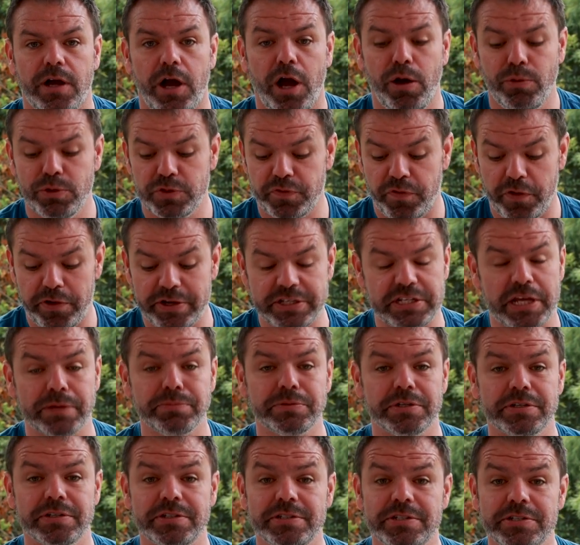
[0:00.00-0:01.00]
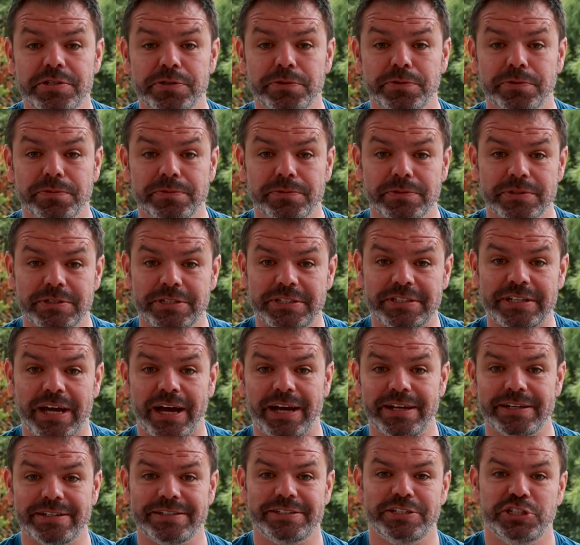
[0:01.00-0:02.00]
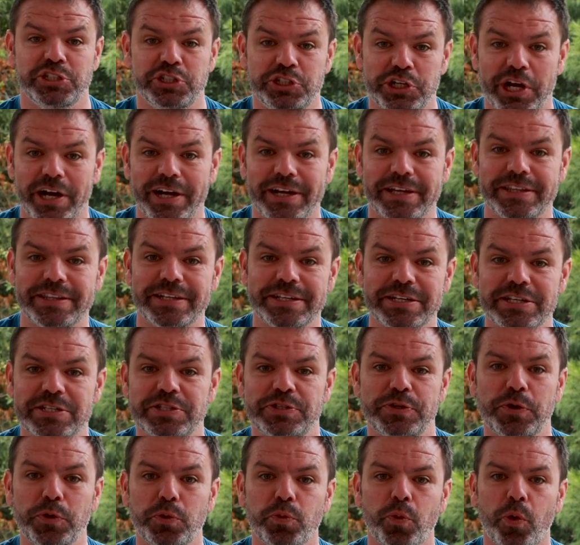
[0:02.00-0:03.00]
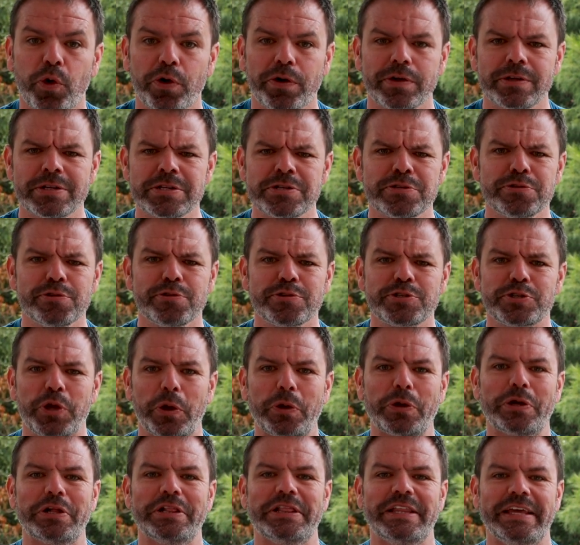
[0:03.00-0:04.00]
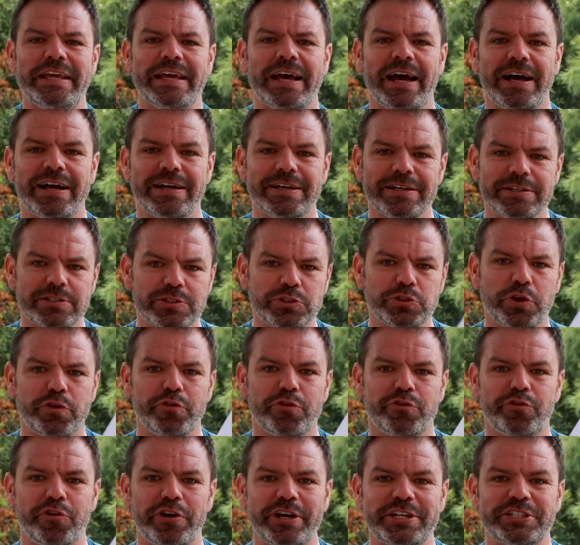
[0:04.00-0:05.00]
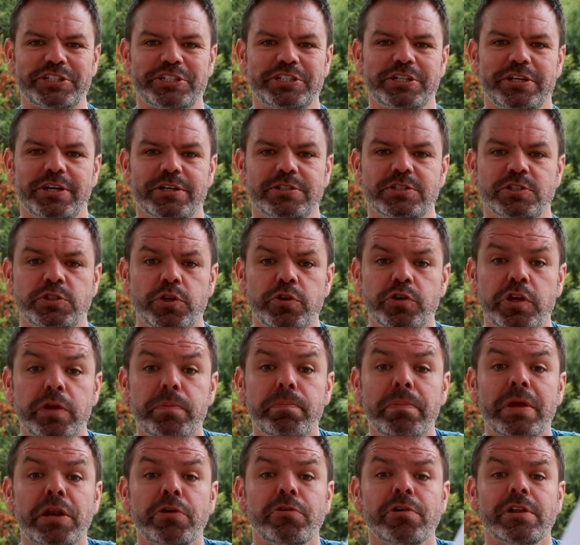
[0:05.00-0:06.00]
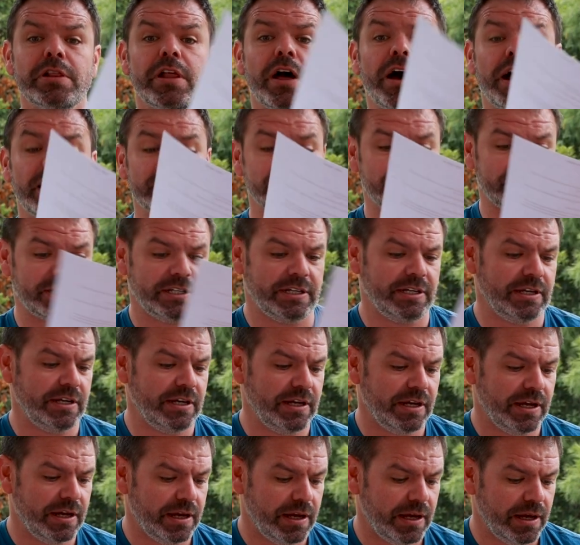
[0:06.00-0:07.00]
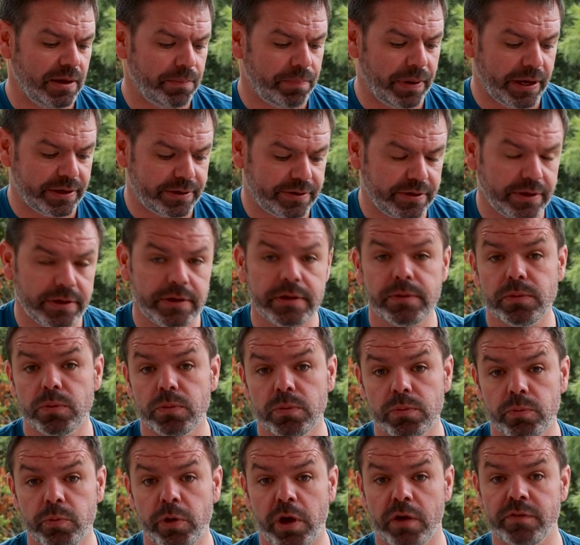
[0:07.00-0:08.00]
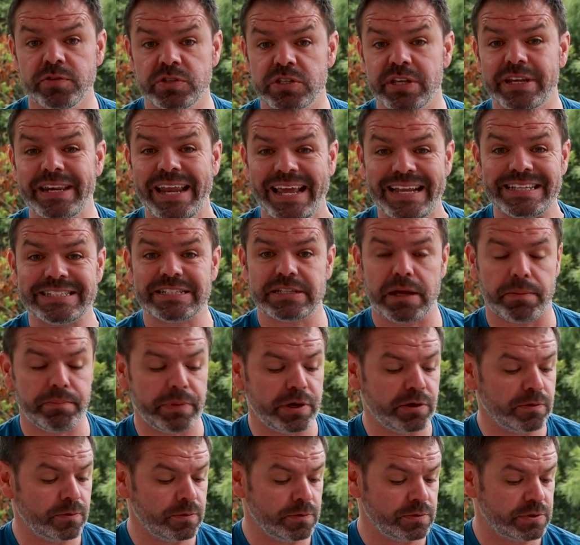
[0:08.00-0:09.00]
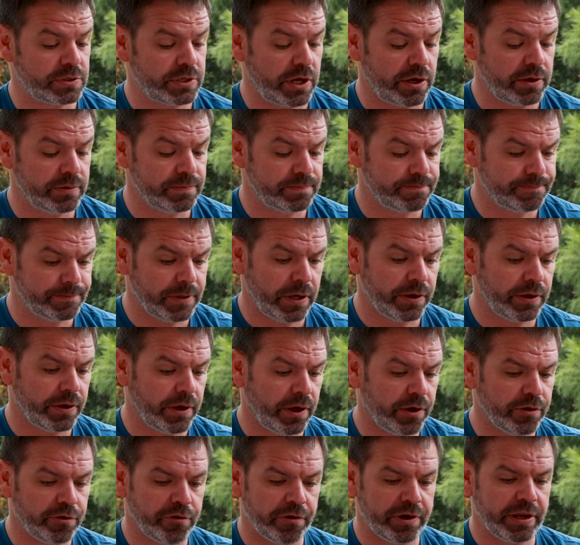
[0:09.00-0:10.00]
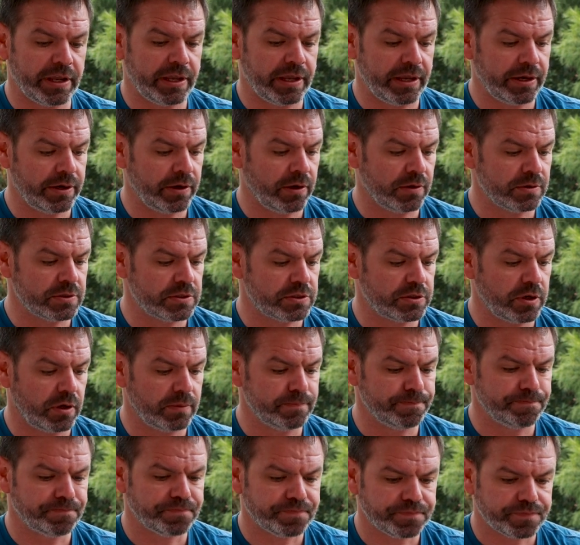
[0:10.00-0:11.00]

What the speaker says: I was very tempted to start jugging the distilled water. It just looks so clear, so fresh, so demineralized. But we obviously need some minerals, so don't go drinking it nonstop.